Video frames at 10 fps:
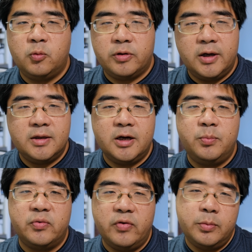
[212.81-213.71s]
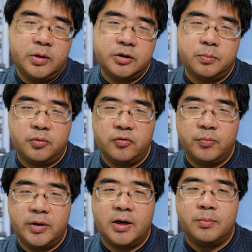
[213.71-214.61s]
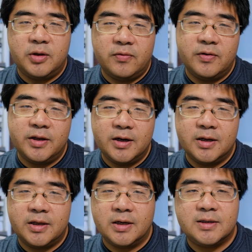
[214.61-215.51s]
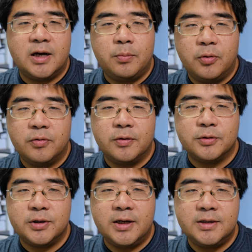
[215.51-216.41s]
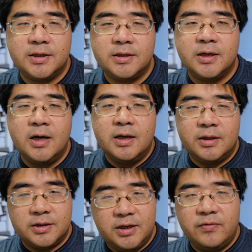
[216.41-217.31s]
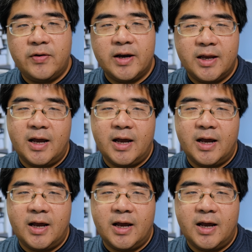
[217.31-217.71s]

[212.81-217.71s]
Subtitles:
With that type of image improvement, I'm definitely going to test out both those lenses to see if I can